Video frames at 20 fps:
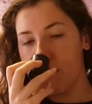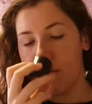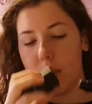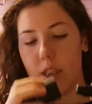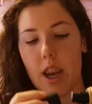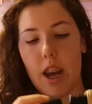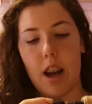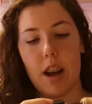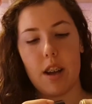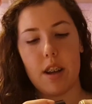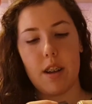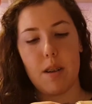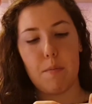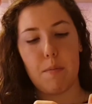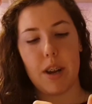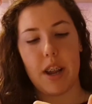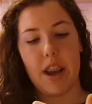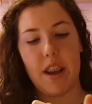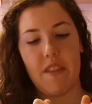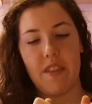yeah,
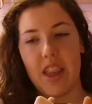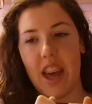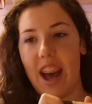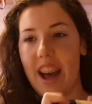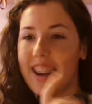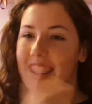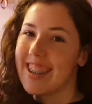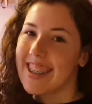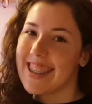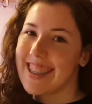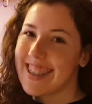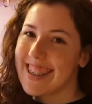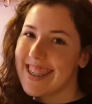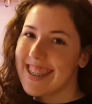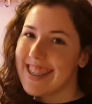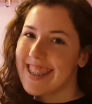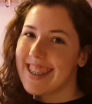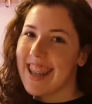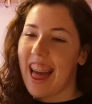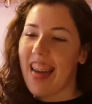but I have that.
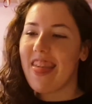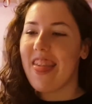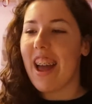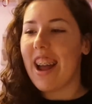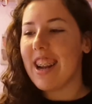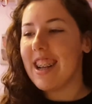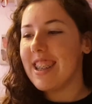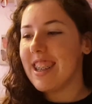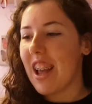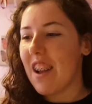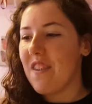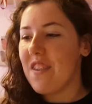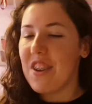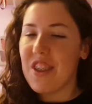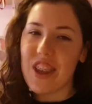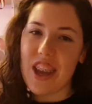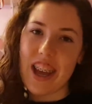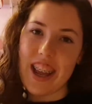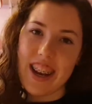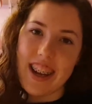And that is
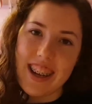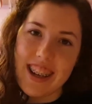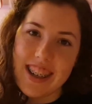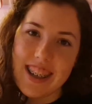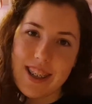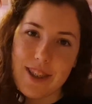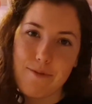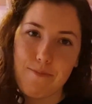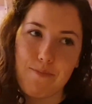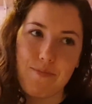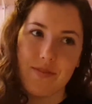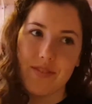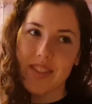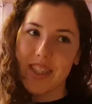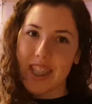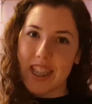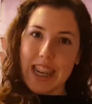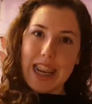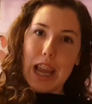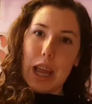everything
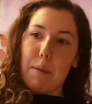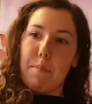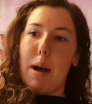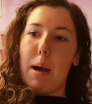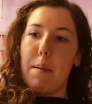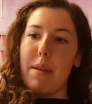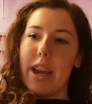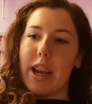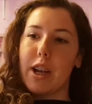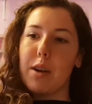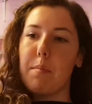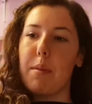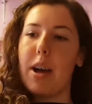in my makeup